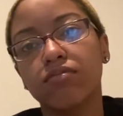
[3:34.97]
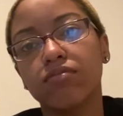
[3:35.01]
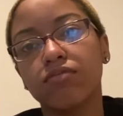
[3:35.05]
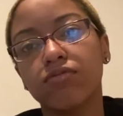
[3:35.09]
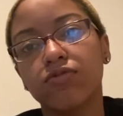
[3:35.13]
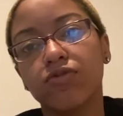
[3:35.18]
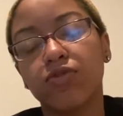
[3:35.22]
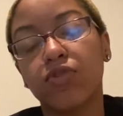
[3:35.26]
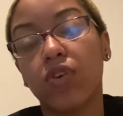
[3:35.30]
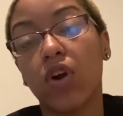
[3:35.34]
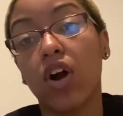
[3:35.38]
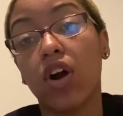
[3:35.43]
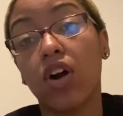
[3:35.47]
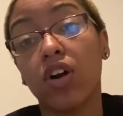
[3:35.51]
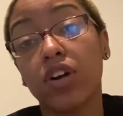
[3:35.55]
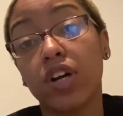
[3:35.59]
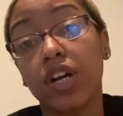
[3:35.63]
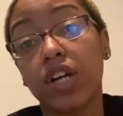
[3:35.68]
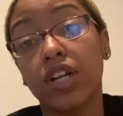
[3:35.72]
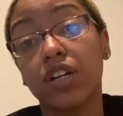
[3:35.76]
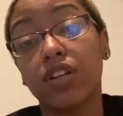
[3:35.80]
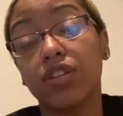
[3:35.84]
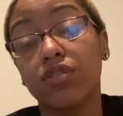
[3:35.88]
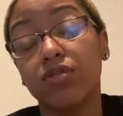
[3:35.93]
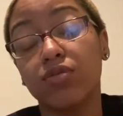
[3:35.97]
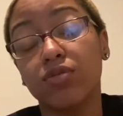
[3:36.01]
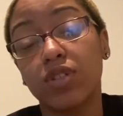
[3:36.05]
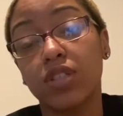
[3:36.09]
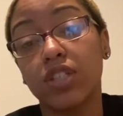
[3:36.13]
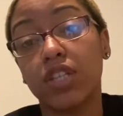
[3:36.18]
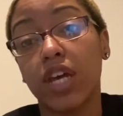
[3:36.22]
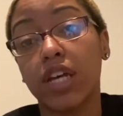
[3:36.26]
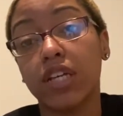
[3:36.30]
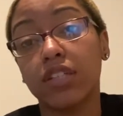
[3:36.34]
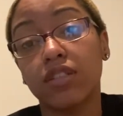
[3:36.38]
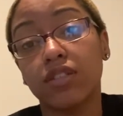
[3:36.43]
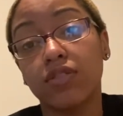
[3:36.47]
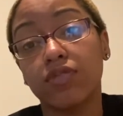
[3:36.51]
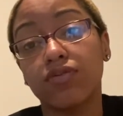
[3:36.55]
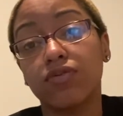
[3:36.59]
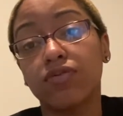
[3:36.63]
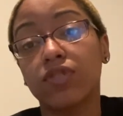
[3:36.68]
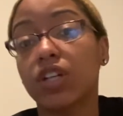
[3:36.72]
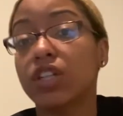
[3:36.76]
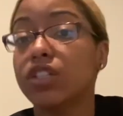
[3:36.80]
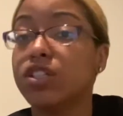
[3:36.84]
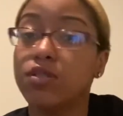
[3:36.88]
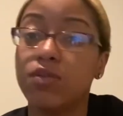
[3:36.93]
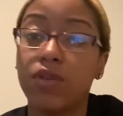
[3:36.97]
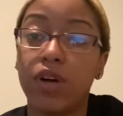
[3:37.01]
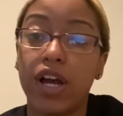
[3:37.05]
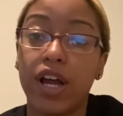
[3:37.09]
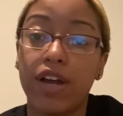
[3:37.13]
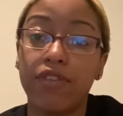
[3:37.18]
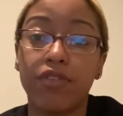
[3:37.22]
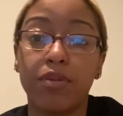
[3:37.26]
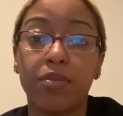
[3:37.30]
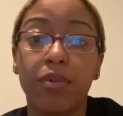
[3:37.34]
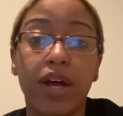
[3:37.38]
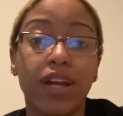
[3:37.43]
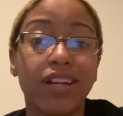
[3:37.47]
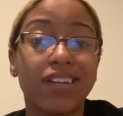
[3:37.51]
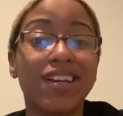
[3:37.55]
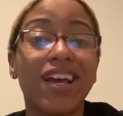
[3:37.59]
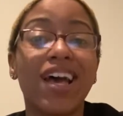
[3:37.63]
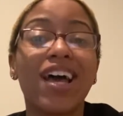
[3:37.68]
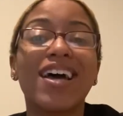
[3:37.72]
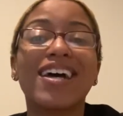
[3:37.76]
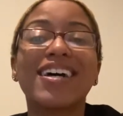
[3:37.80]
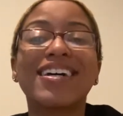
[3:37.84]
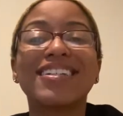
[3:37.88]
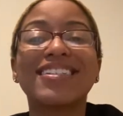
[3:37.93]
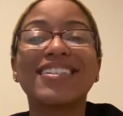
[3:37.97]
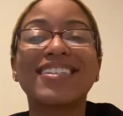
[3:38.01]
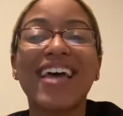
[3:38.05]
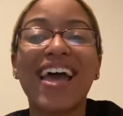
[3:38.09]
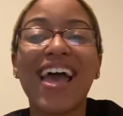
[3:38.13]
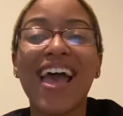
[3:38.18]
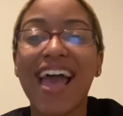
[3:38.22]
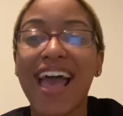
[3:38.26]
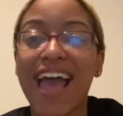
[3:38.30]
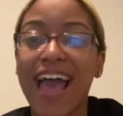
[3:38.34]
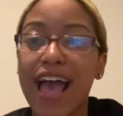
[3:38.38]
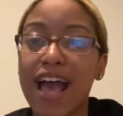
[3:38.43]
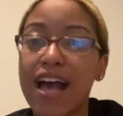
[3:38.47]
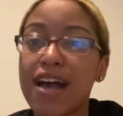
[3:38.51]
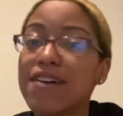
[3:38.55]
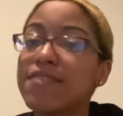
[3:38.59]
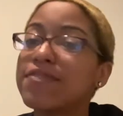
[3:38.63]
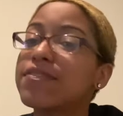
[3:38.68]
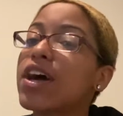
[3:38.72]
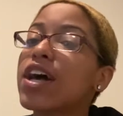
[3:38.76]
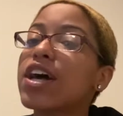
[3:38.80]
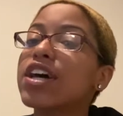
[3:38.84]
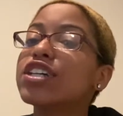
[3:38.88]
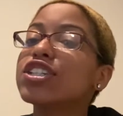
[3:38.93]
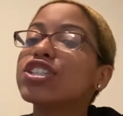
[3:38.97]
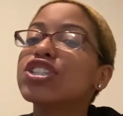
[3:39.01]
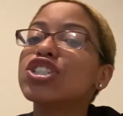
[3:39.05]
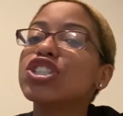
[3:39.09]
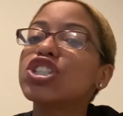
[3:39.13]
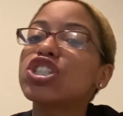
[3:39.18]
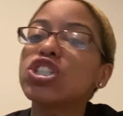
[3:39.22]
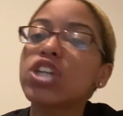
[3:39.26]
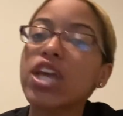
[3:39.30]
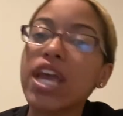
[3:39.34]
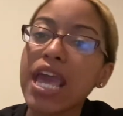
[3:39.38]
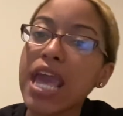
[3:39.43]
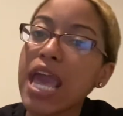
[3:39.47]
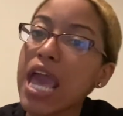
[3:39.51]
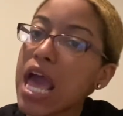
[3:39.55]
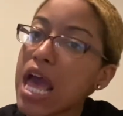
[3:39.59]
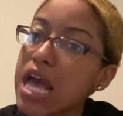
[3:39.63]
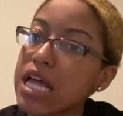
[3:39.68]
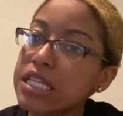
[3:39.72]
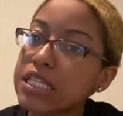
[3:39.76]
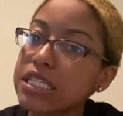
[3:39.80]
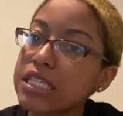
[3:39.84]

frog and a new detective, because you want everybody to have a chance.